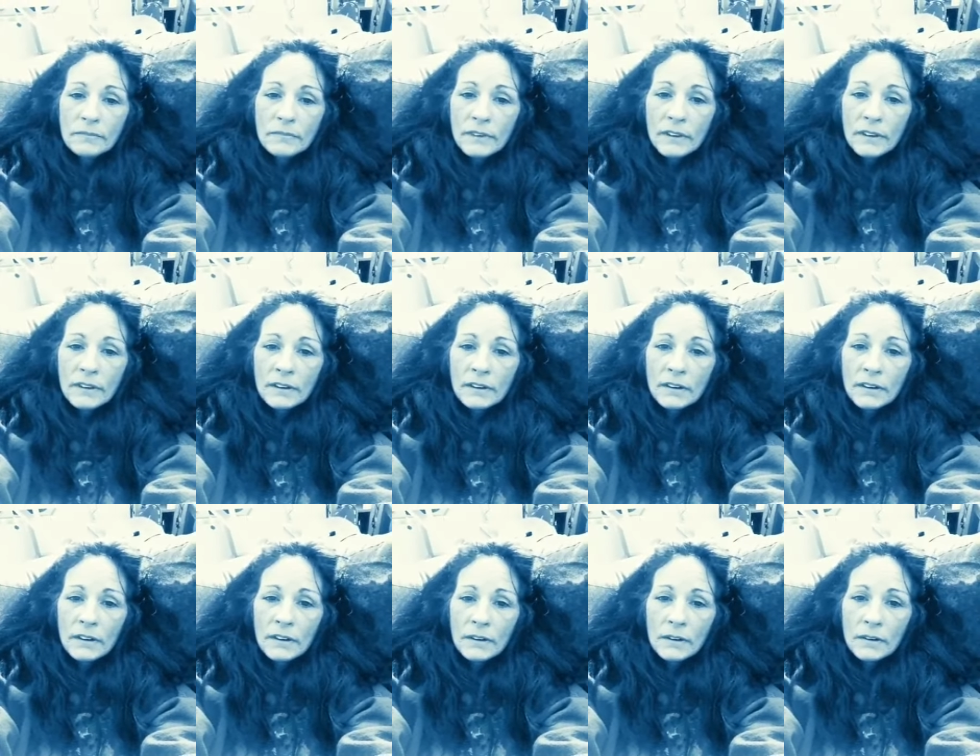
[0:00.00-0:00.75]

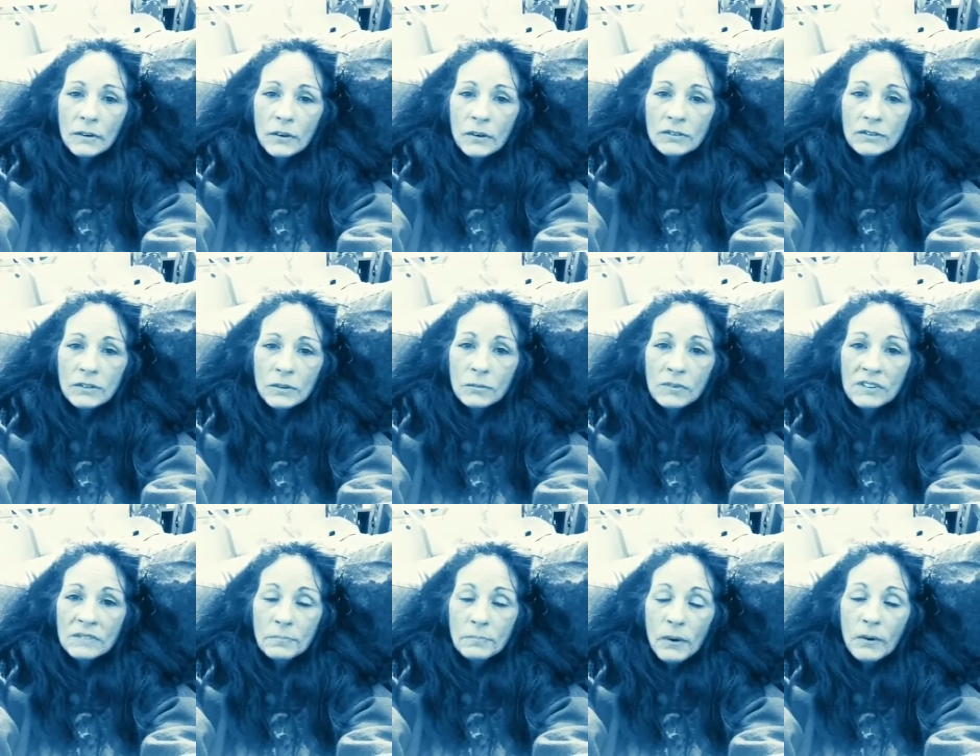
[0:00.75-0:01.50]
And uh, also,
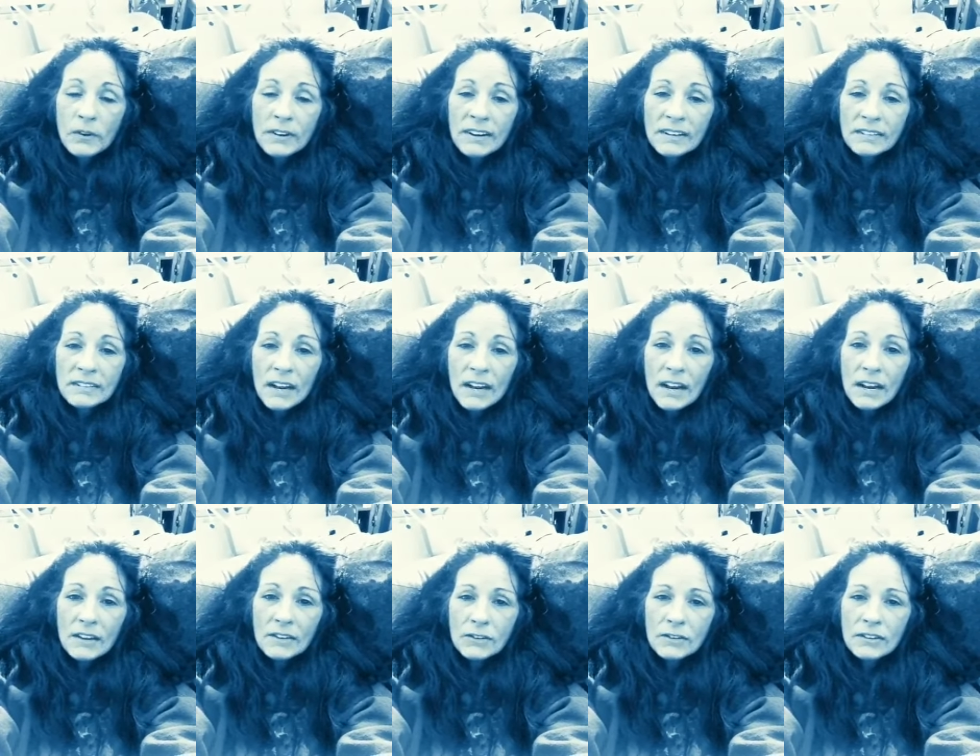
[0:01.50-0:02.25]
Miss
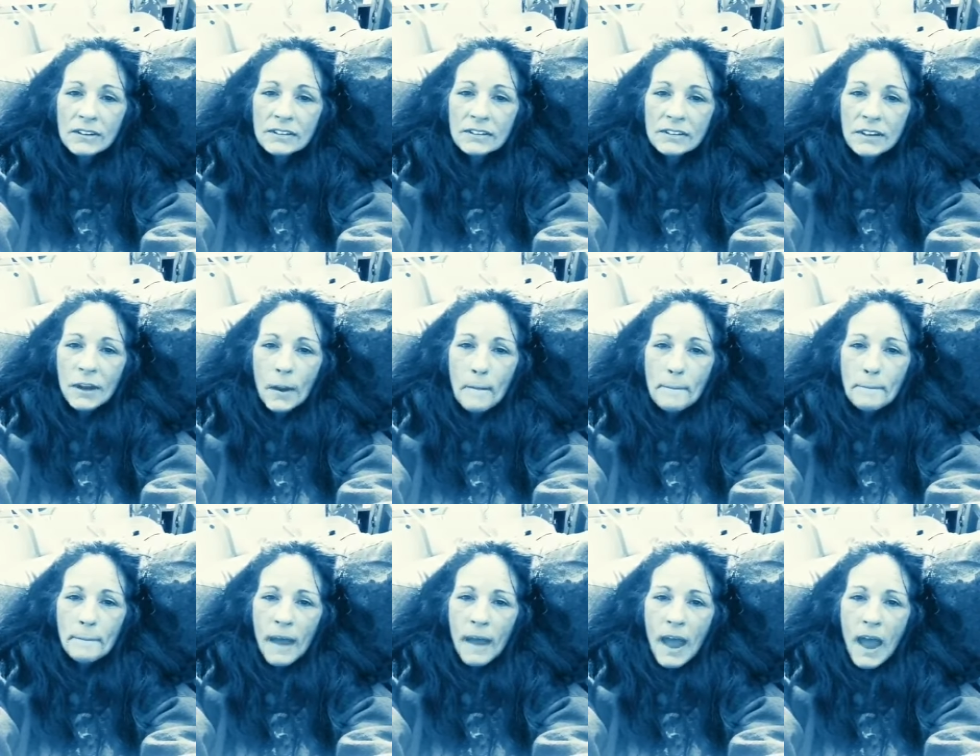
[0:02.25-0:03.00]
Bonita, you need to
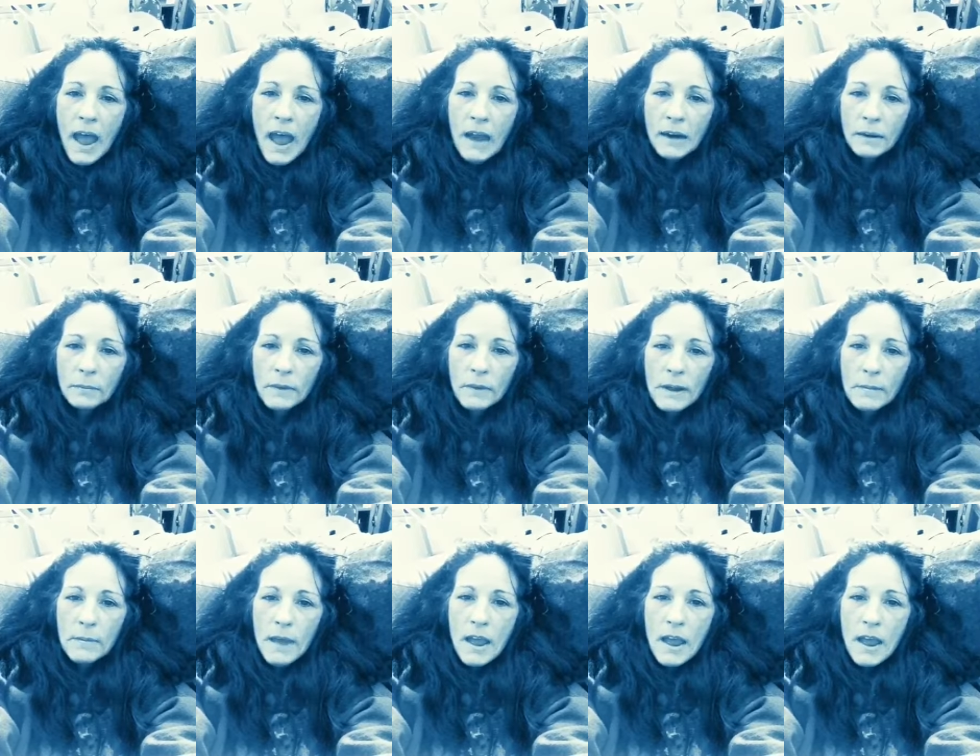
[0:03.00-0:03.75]
come back,
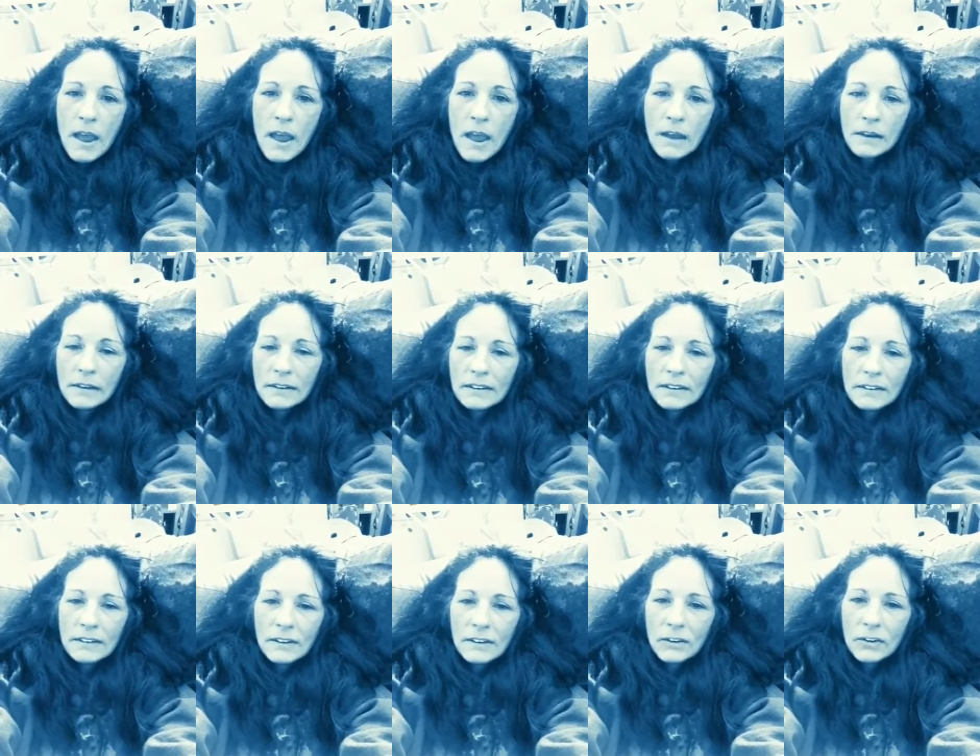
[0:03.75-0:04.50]
baby.
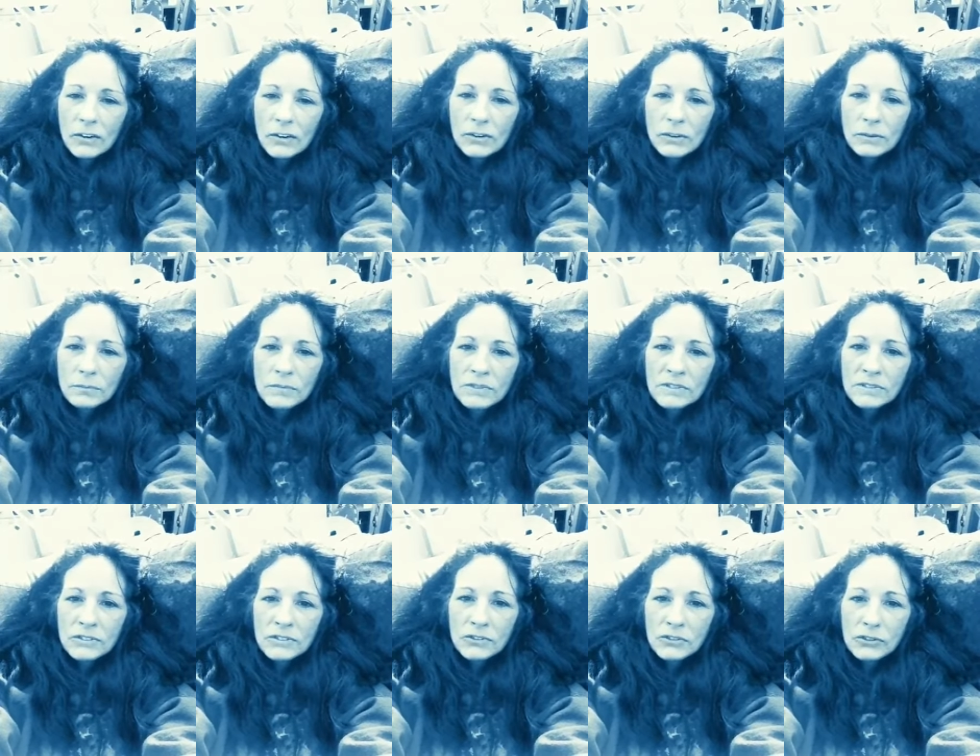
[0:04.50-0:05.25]
Urkel
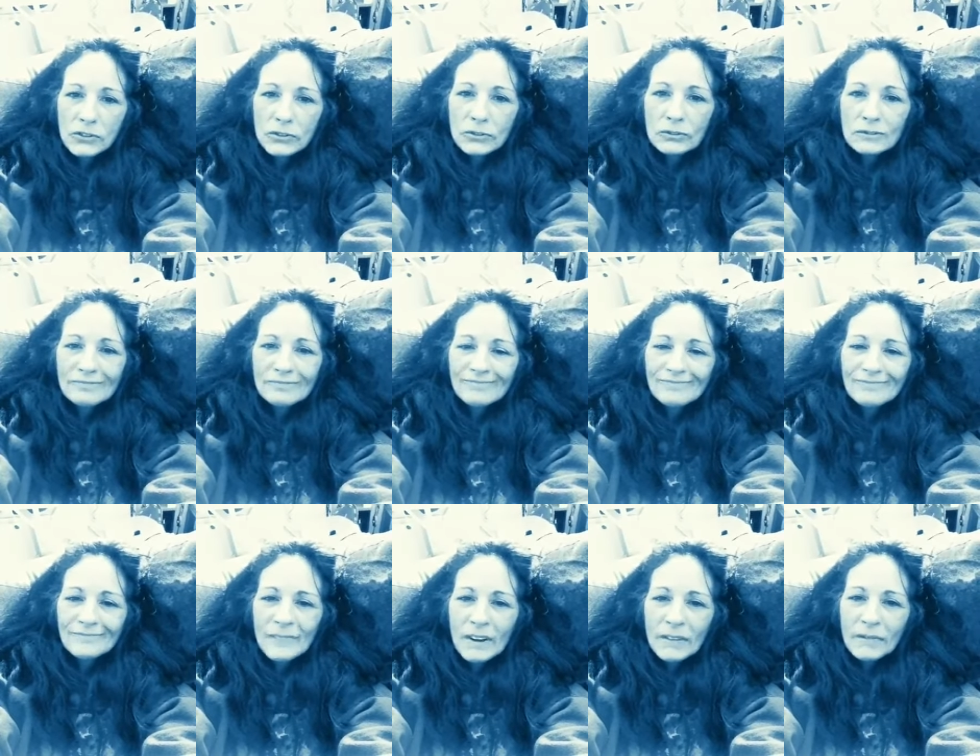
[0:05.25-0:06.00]
misses you.
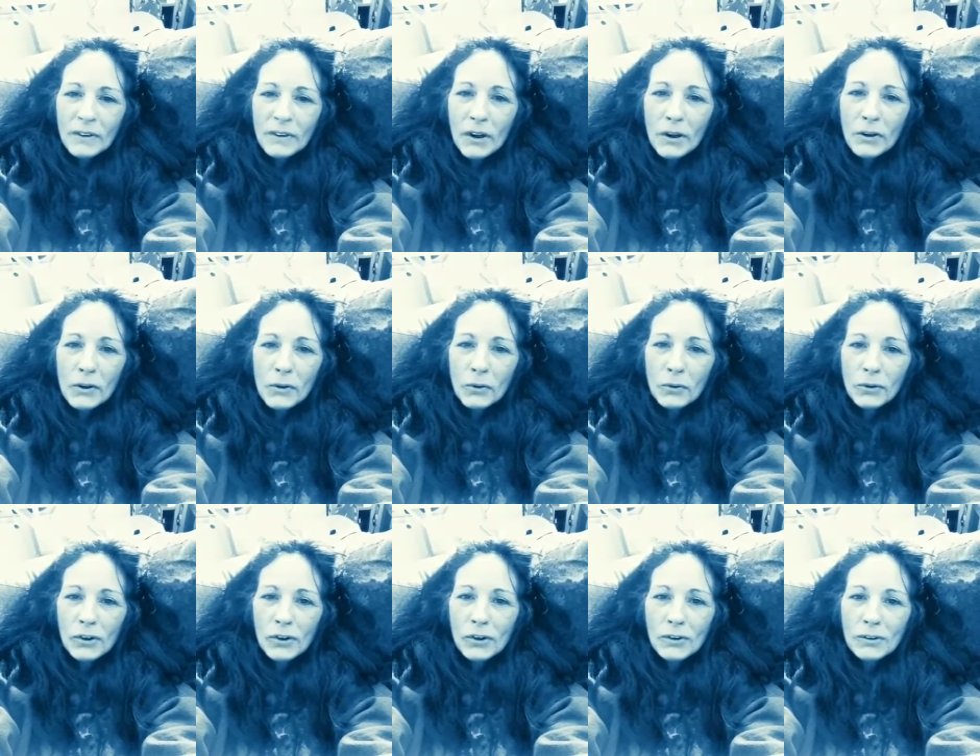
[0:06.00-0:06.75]
And if you don't know
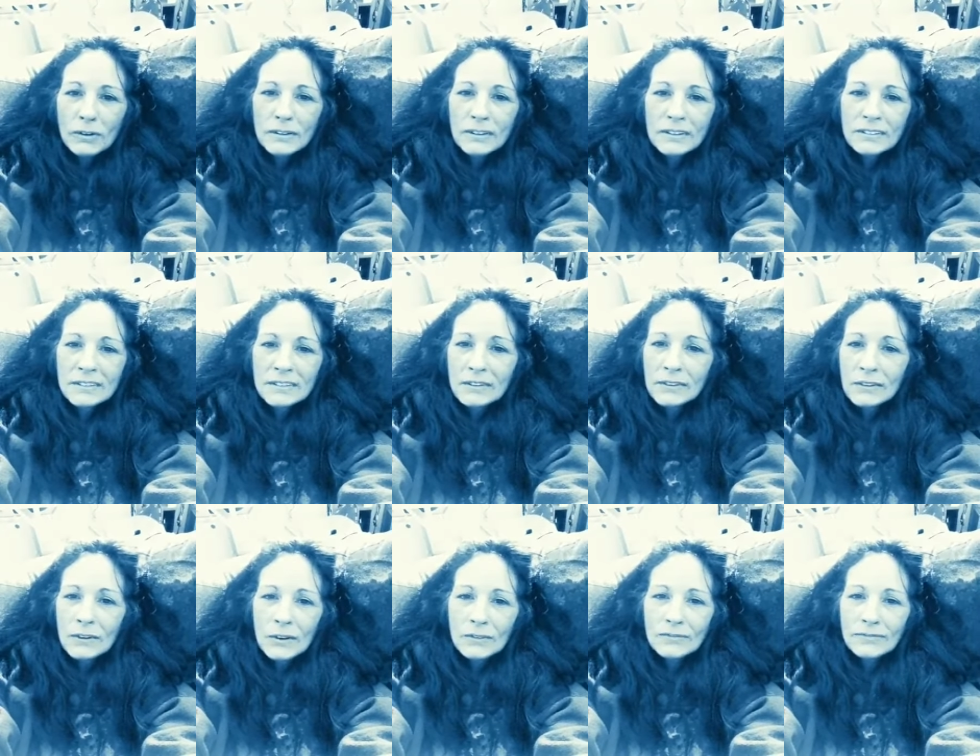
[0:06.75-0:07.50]
who Urkel is, then
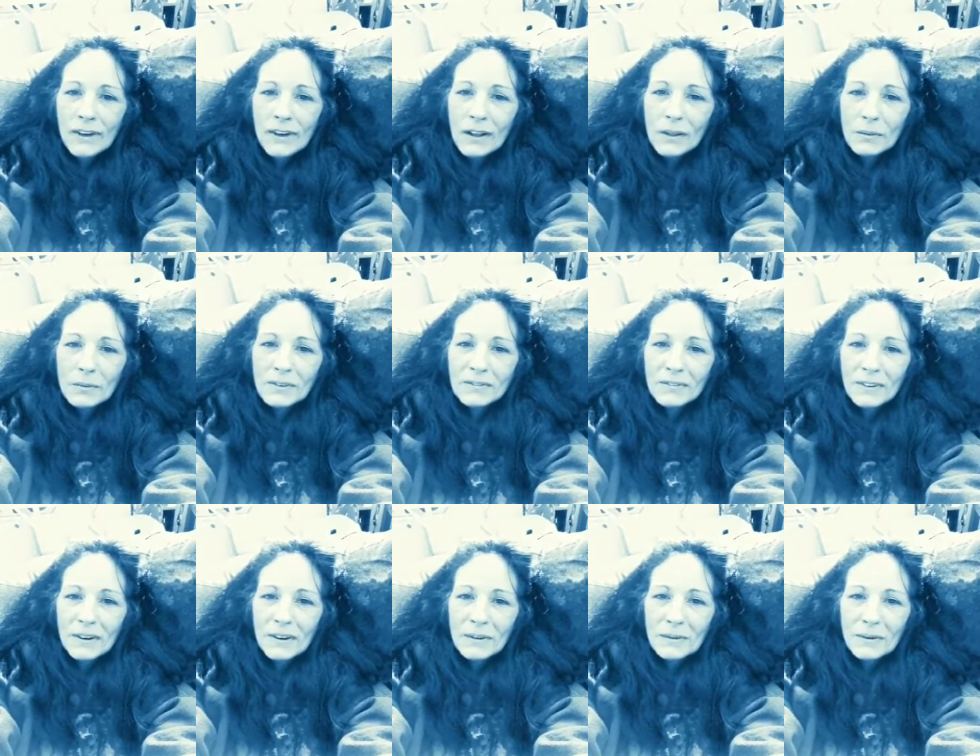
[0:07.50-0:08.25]
you don't follow me
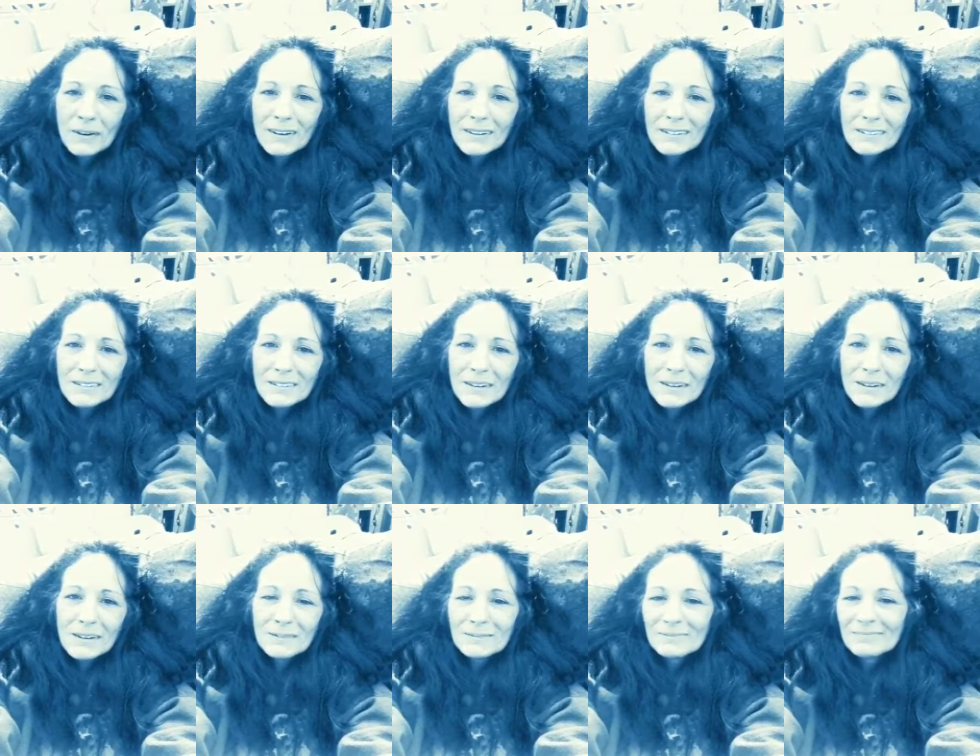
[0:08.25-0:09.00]
very well,
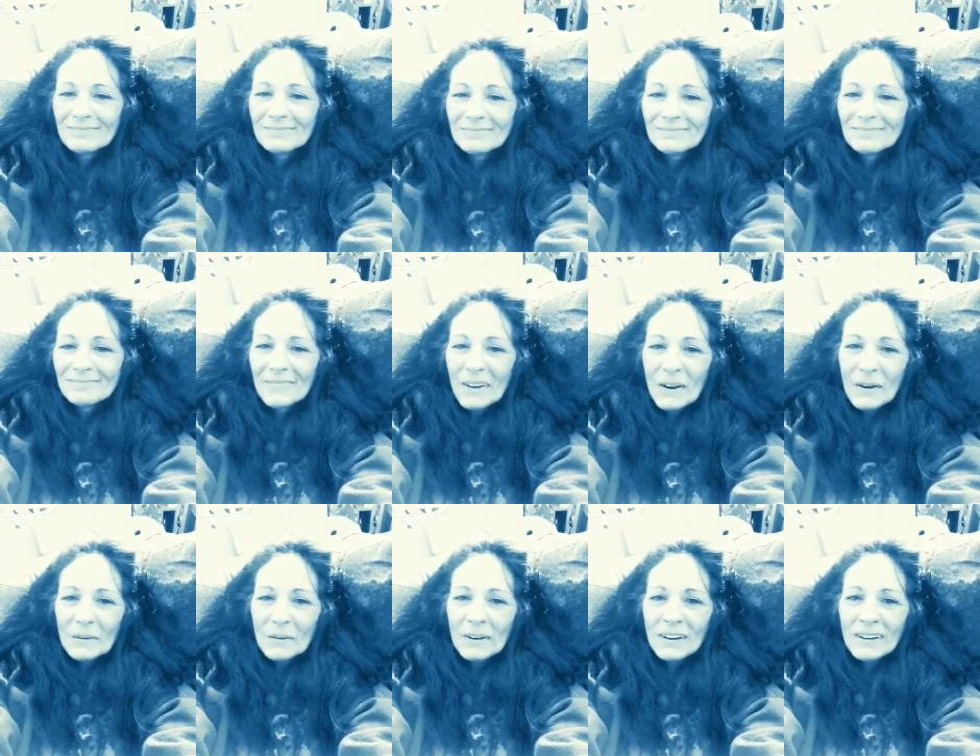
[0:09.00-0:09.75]
so
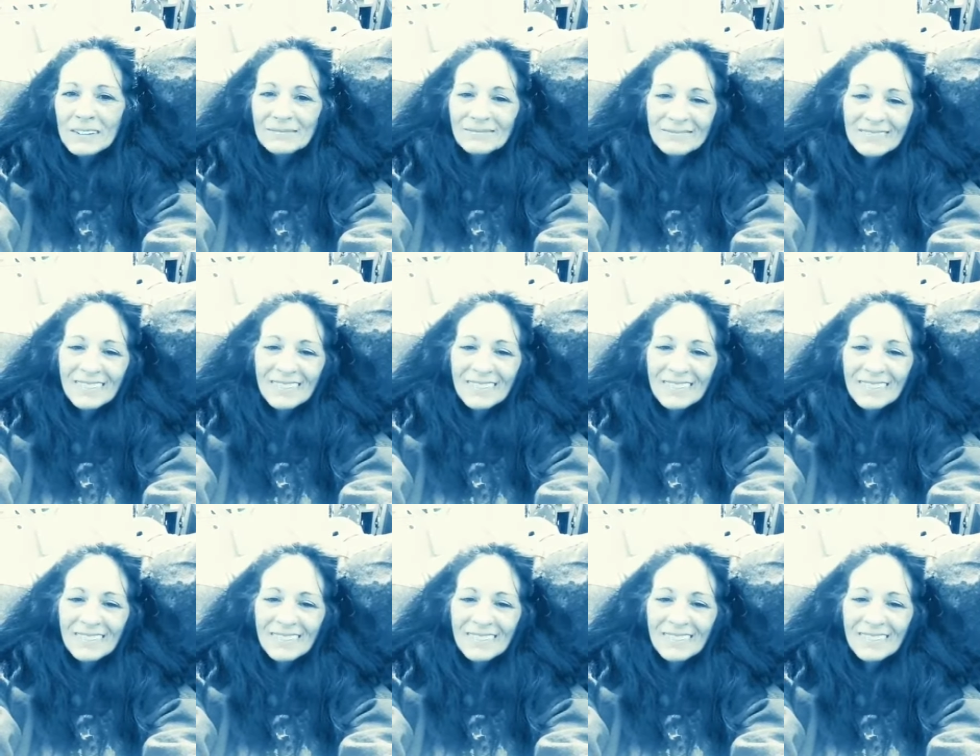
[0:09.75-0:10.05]
oh well.